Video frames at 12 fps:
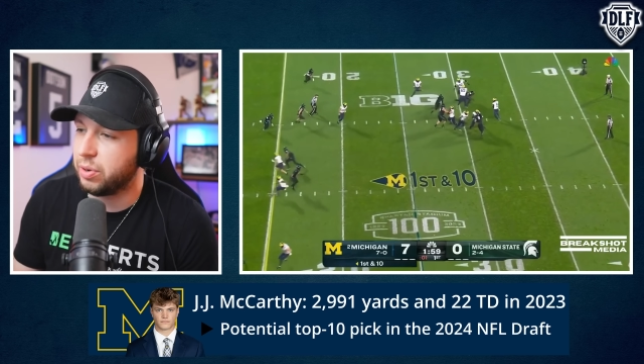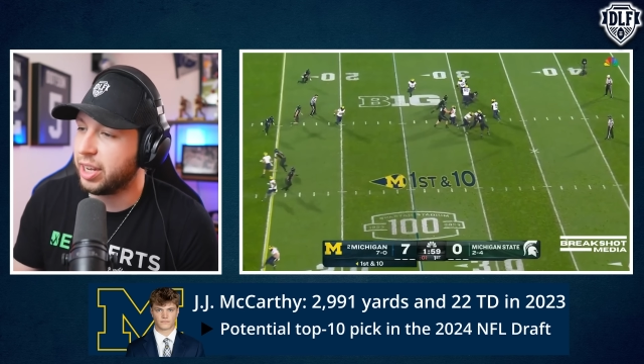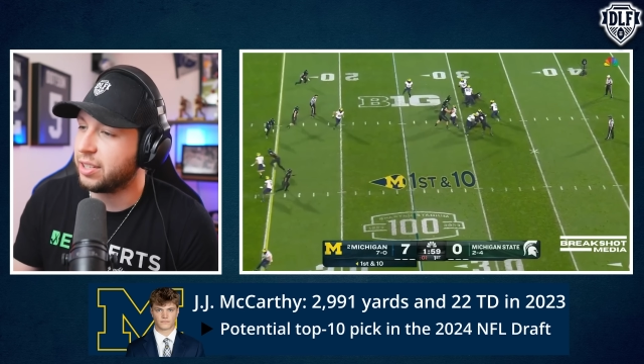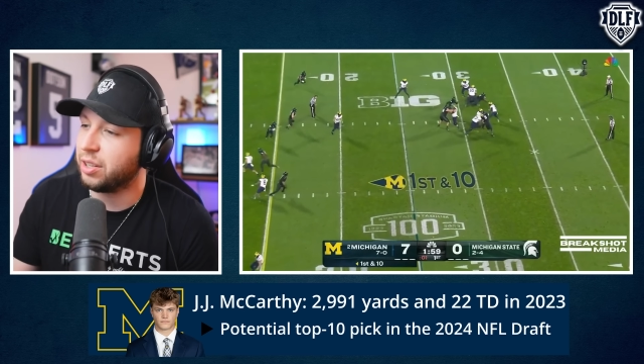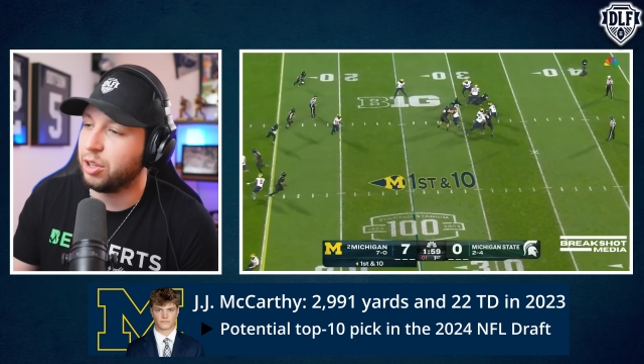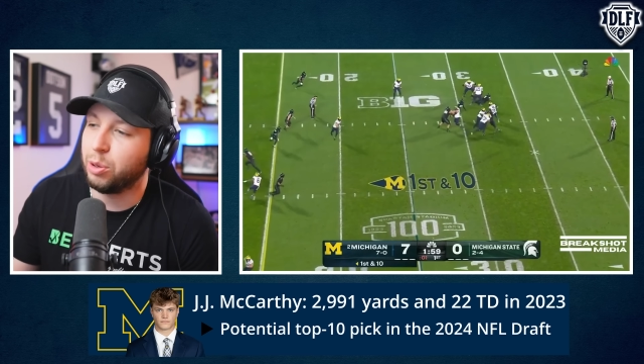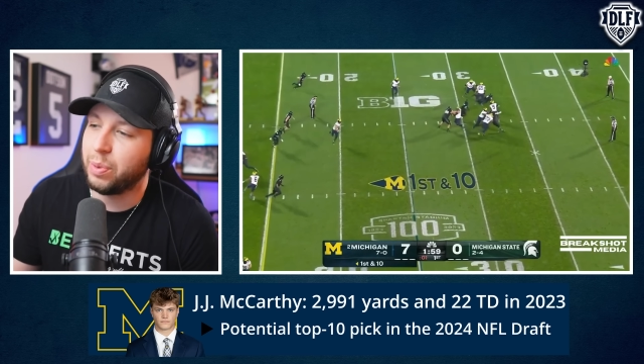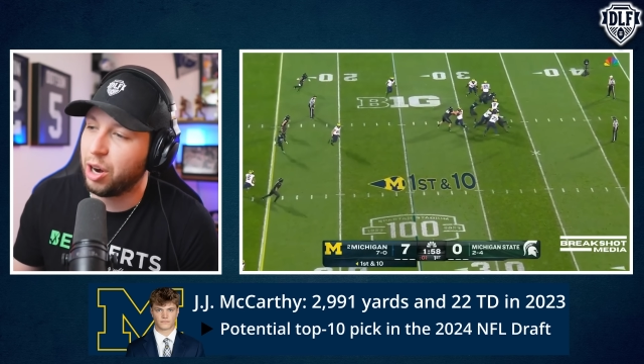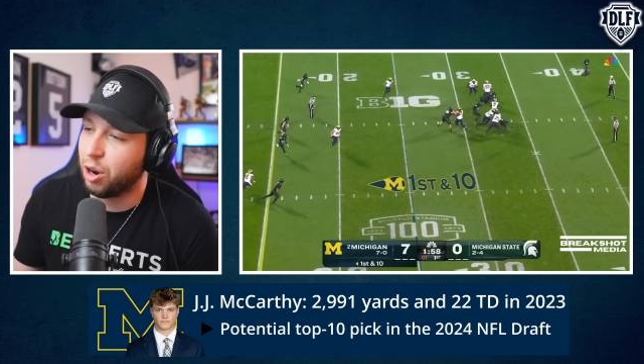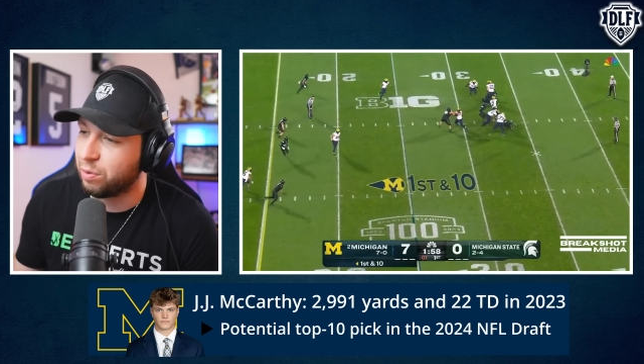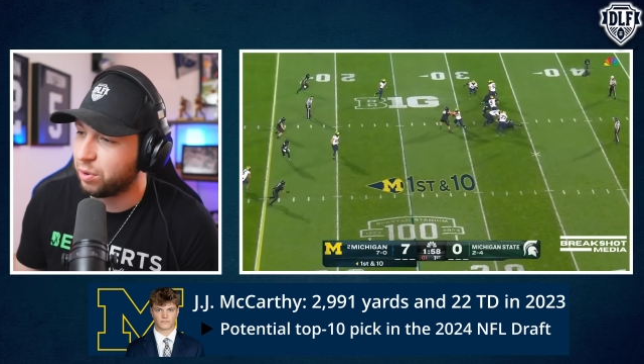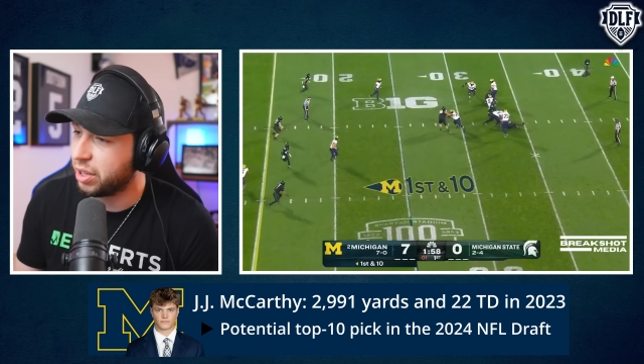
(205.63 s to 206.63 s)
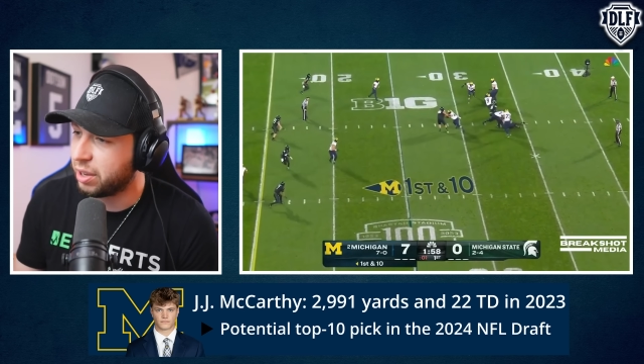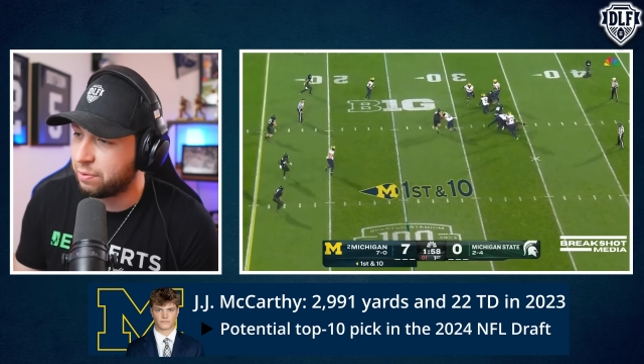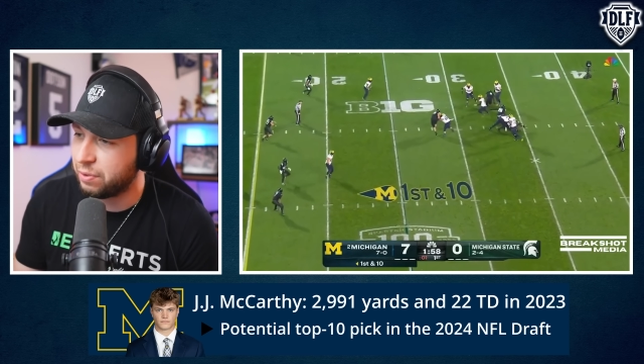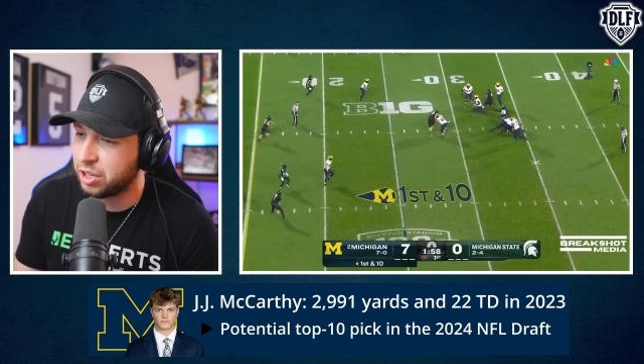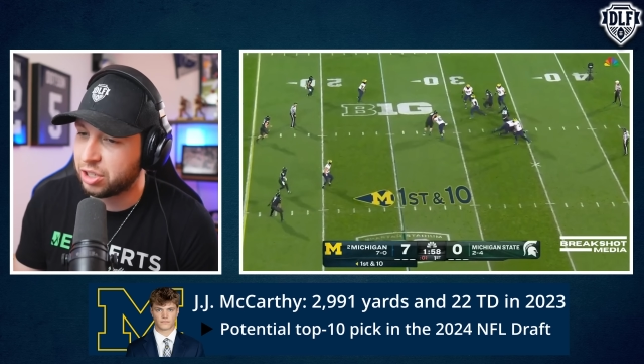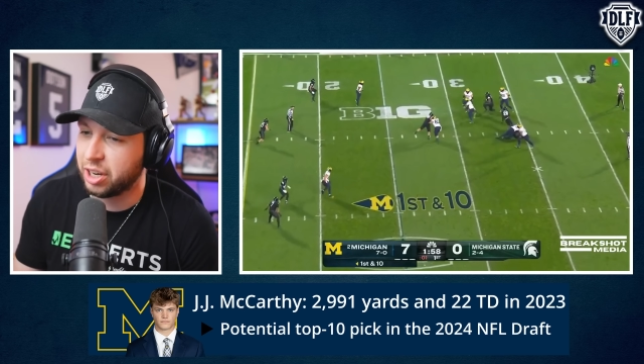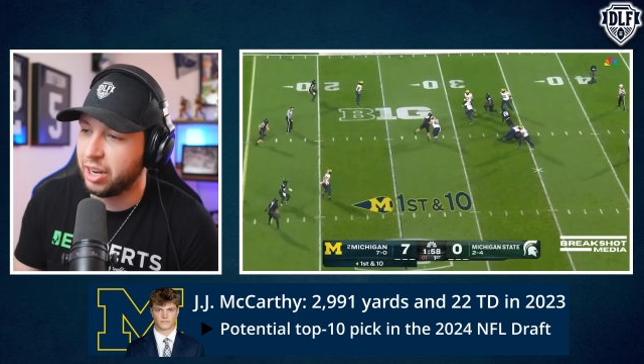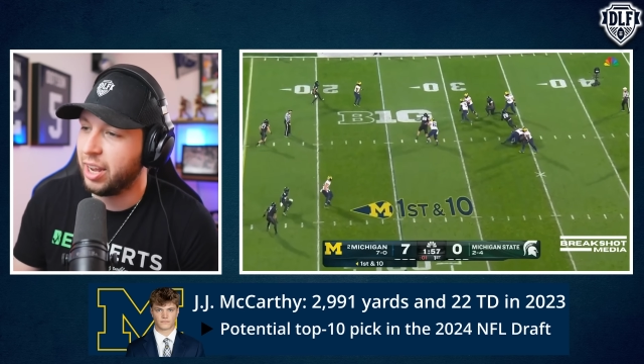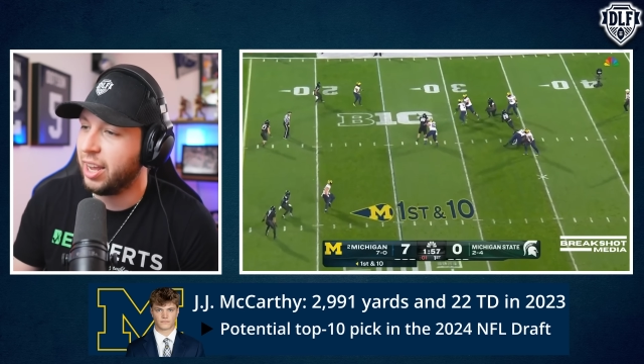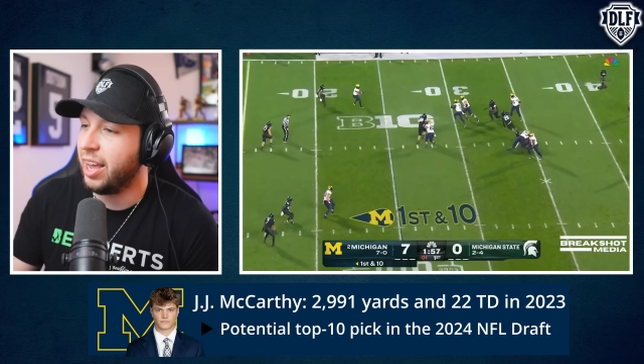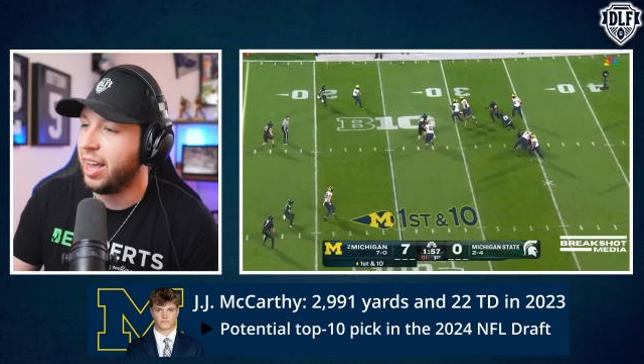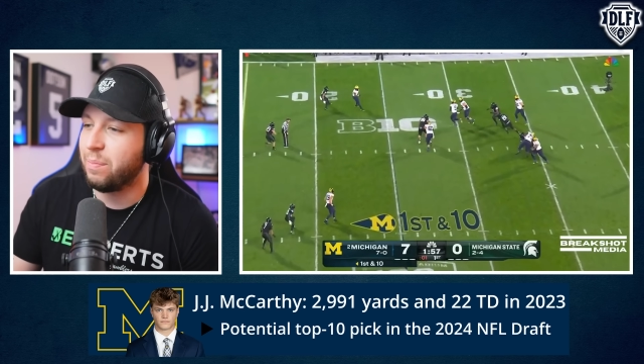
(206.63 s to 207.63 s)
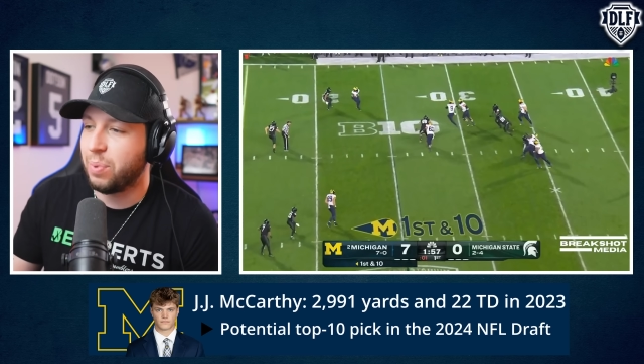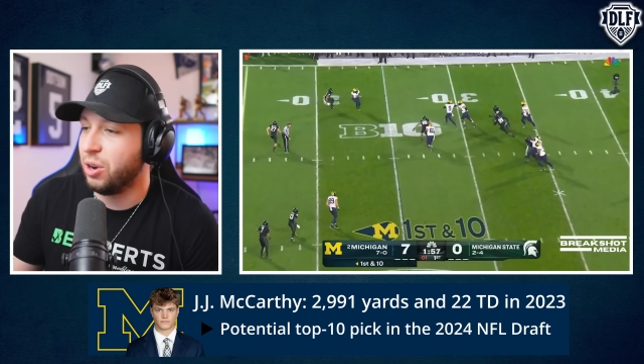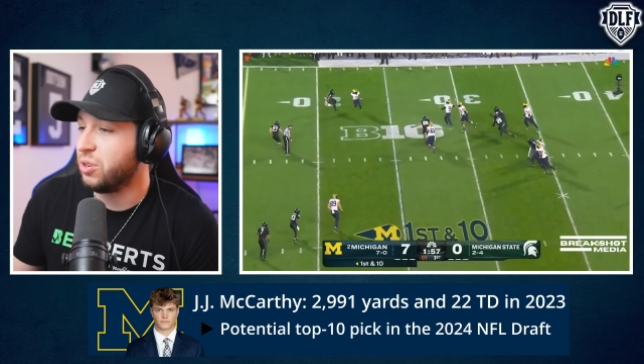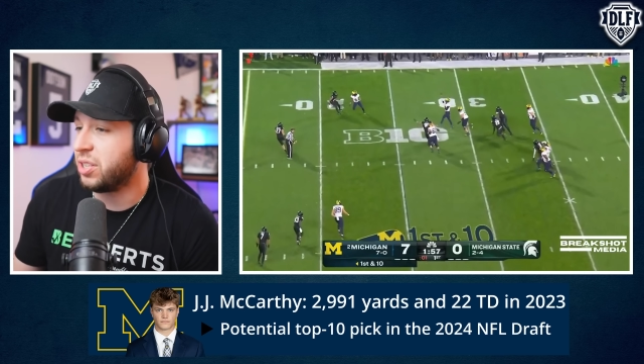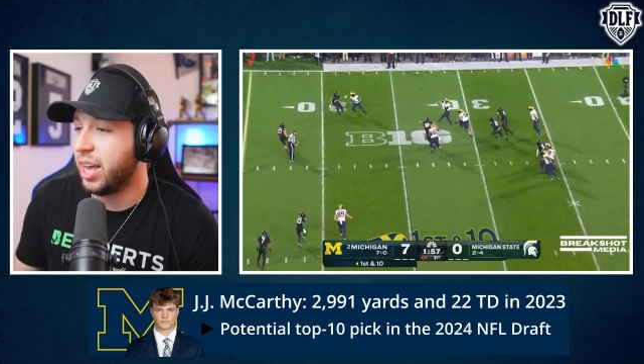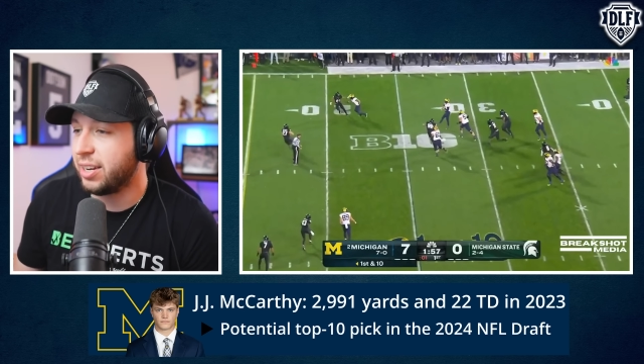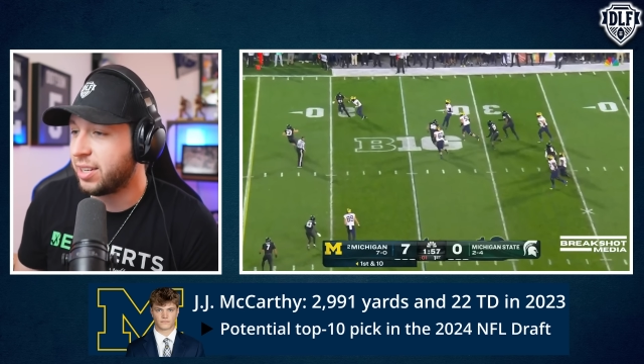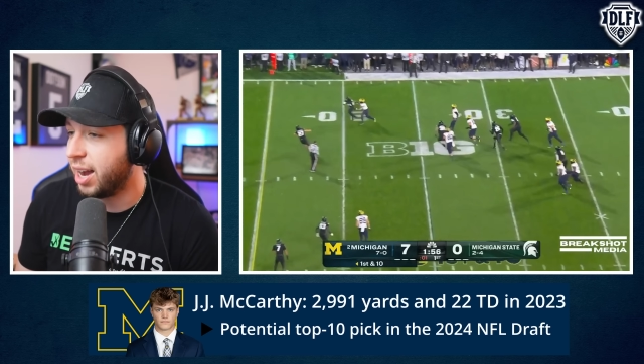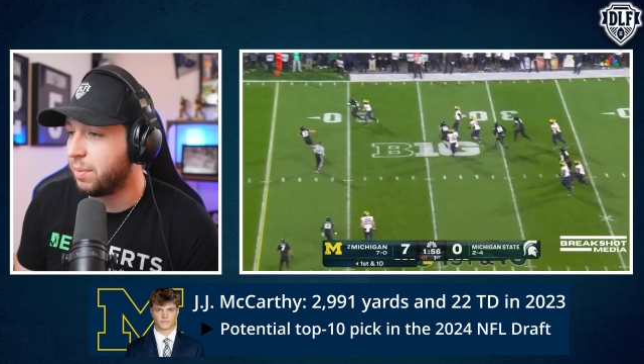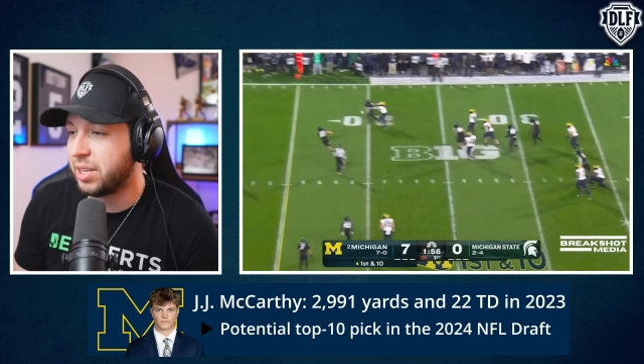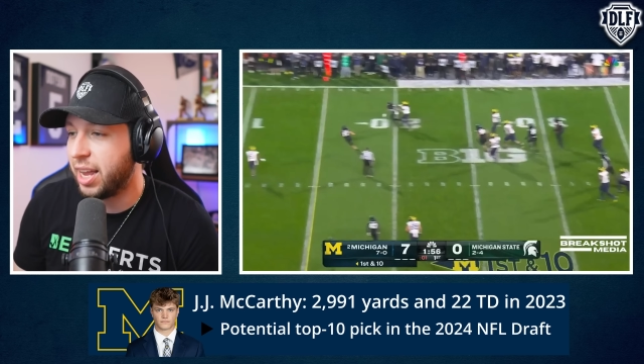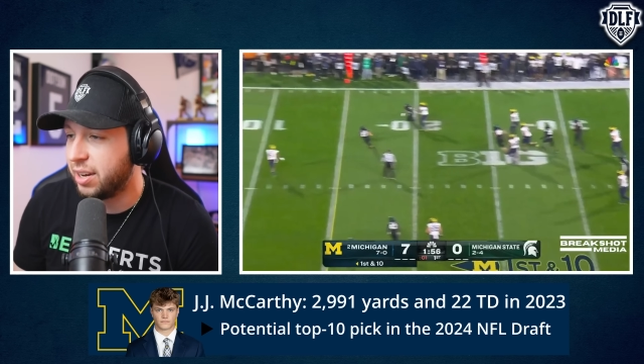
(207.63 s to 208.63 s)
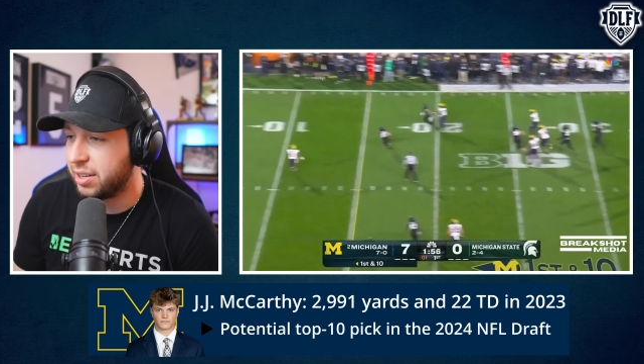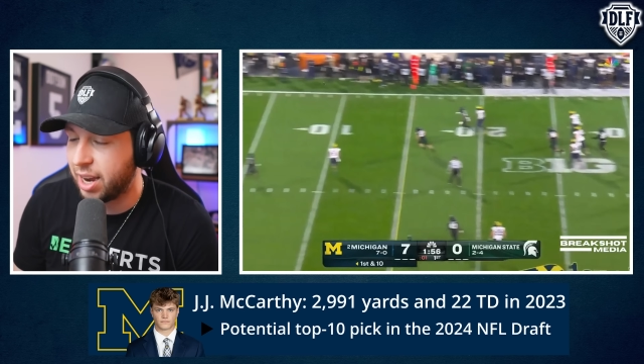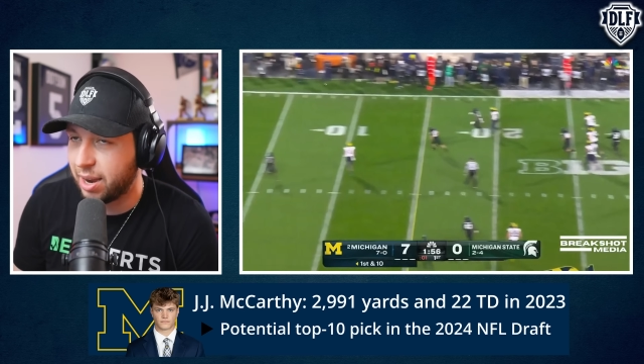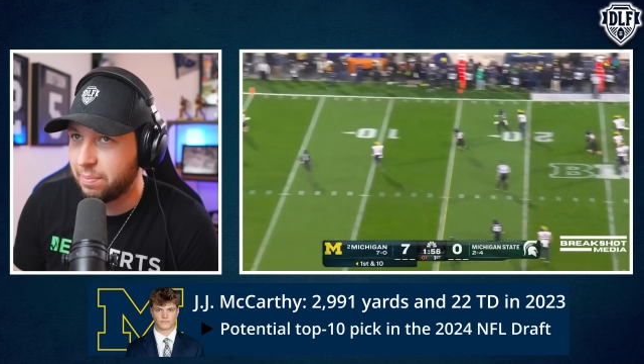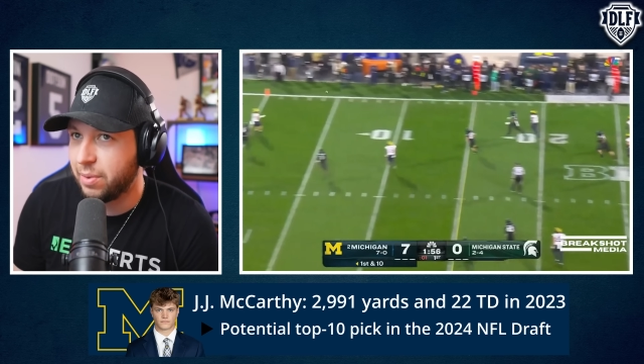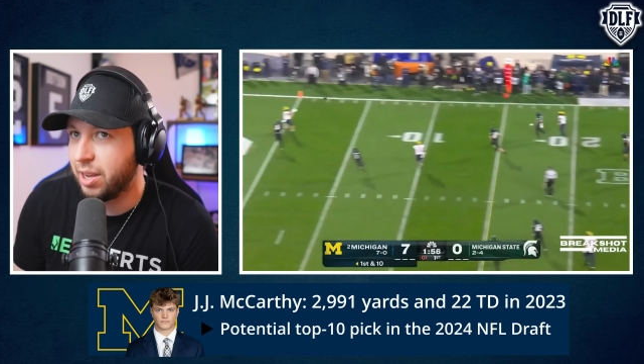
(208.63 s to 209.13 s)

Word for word: he gets a little bit overly efficient and posts that top 10, top